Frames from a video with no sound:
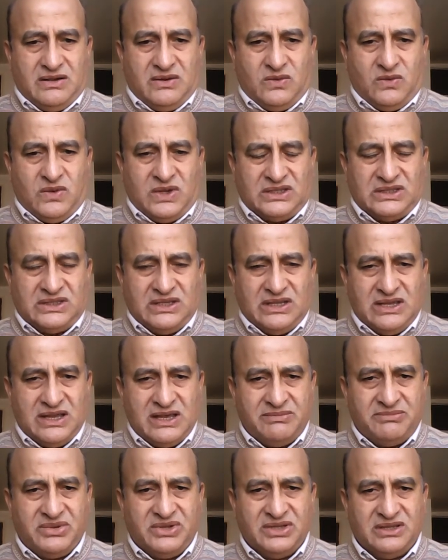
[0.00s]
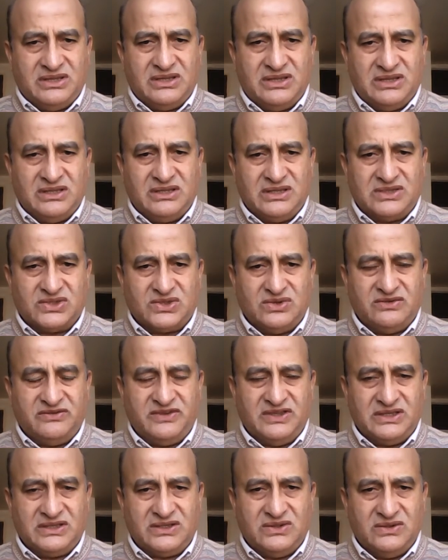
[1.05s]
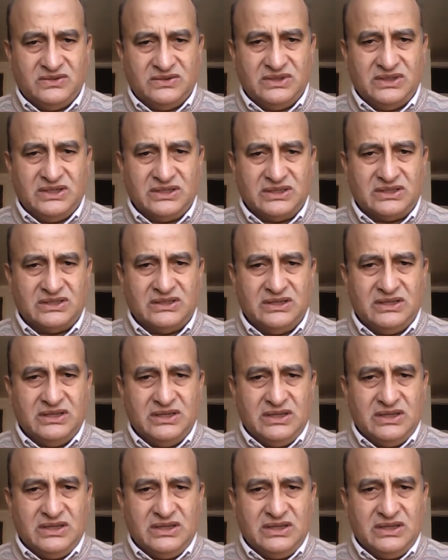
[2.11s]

what happened in the Soviet Union